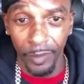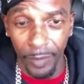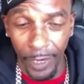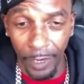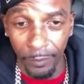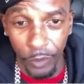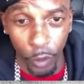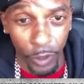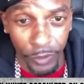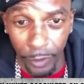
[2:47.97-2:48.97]
Now,
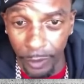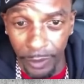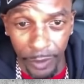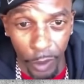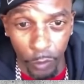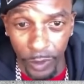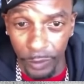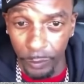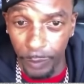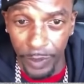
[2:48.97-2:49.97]
your attorney can go get
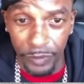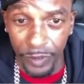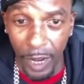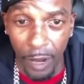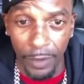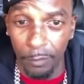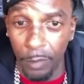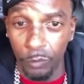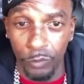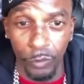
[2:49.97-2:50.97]
the pictures all they
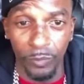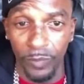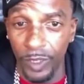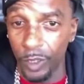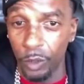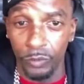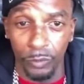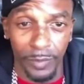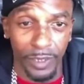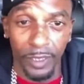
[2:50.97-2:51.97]
want to and videos of
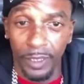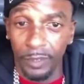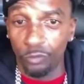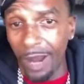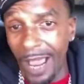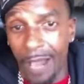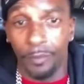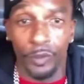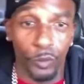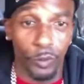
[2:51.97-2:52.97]
me
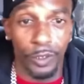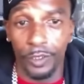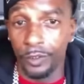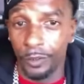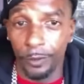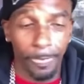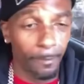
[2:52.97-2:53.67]
driving doing this here.